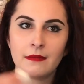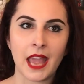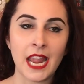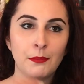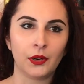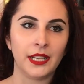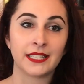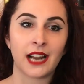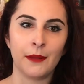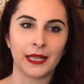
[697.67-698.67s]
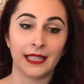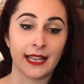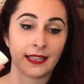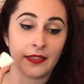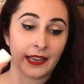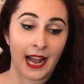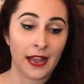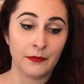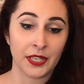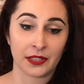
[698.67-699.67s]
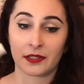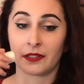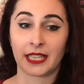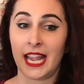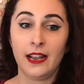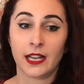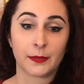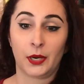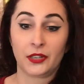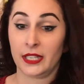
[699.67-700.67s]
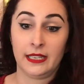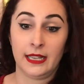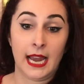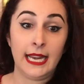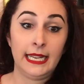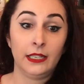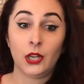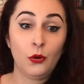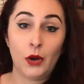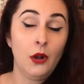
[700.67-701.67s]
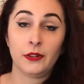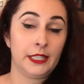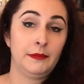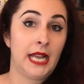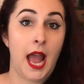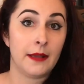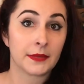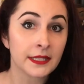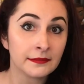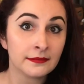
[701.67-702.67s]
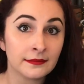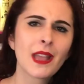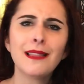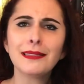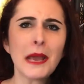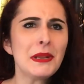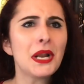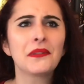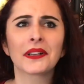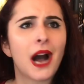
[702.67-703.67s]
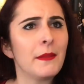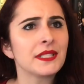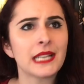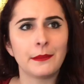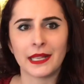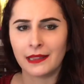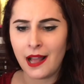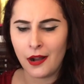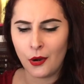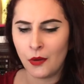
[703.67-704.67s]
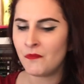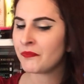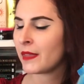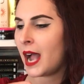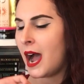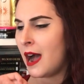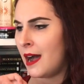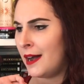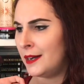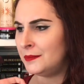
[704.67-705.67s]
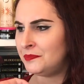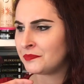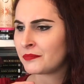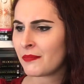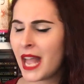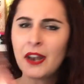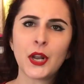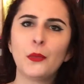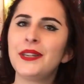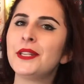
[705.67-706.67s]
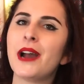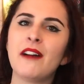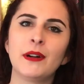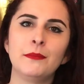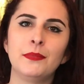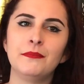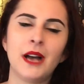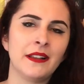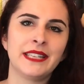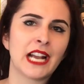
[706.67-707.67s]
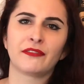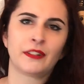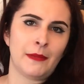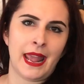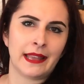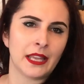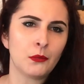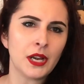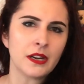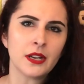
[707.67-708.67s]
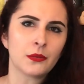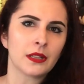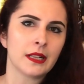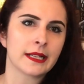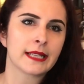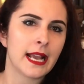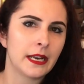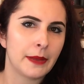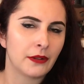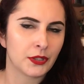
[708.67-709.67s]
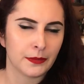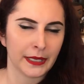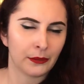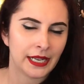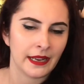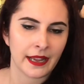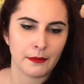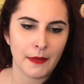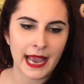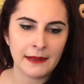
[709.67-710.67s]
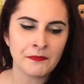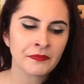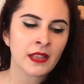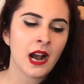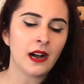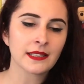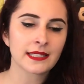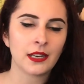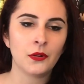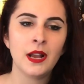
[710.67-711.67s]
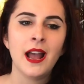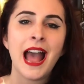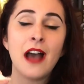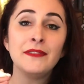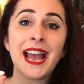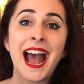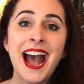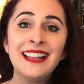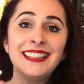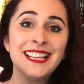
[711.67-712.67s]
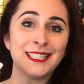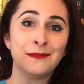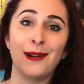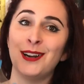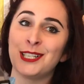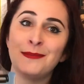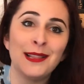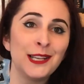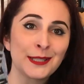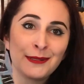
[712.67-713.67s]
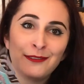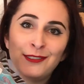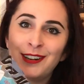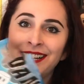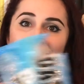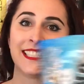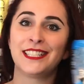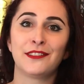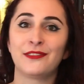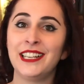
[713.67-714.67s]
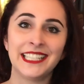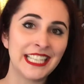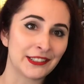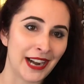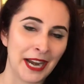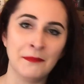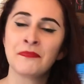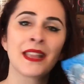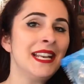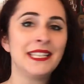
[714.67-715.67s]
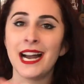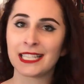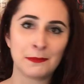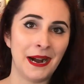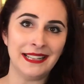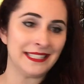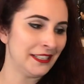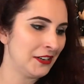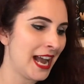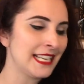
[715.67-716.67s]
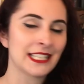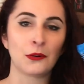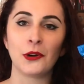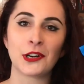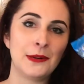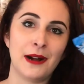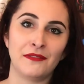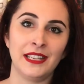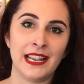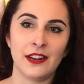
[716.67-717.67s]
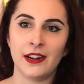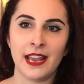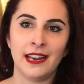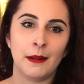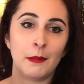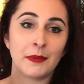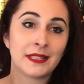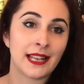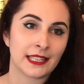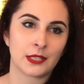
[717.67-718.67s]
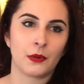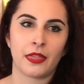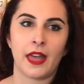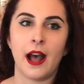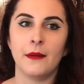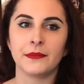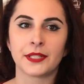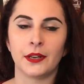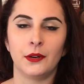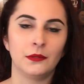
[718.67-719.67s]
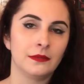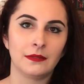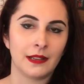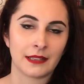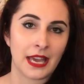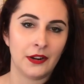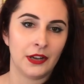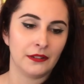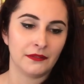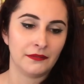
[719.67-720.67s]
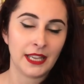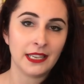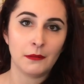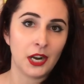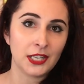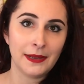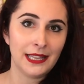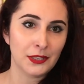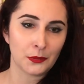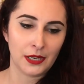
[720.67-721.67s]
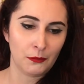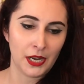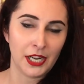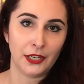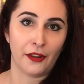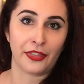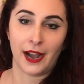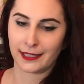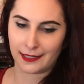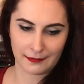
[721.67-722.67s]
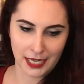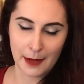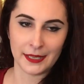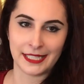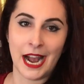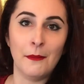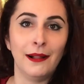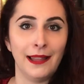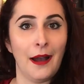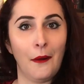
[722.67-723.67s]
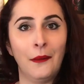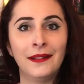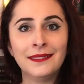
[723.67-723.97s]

April has taught me a lesson that I am just a chaos person and I need to go rogue sometimes. Let me know in the comments down below. I don't know, what do you have on deck for May? Like, what are you really excited about to be reading in May? Also, have you had these marshmallows before? Because they're freaking great. Not sponsored. I just order them off the internet and I'm obsessed with them. So, I don't know, vegan marshmallows? What are your thoughts? Comments down below.